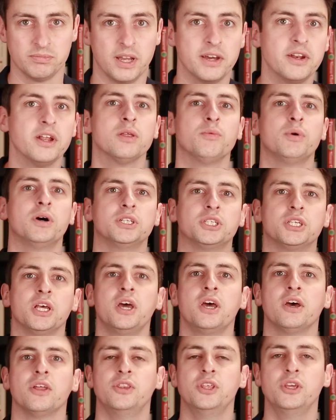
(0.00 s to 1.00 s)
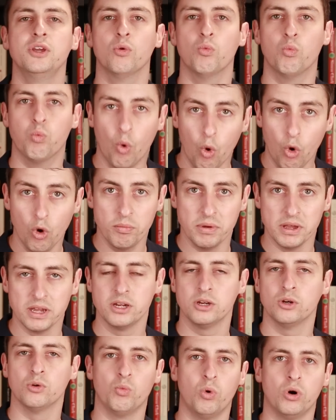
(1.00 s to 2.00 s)
In other words, the
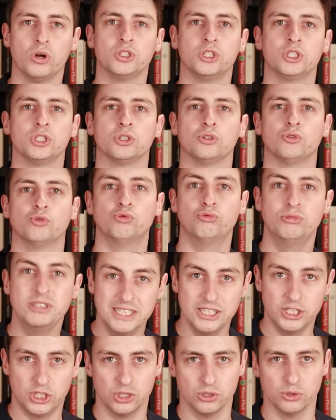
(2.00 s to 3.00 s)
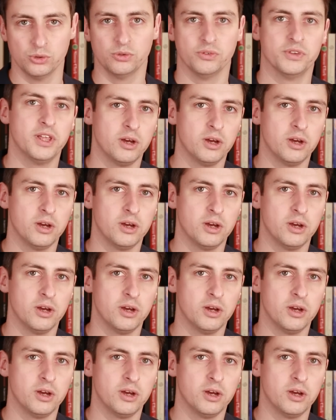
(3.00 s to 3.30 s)
warming was regional.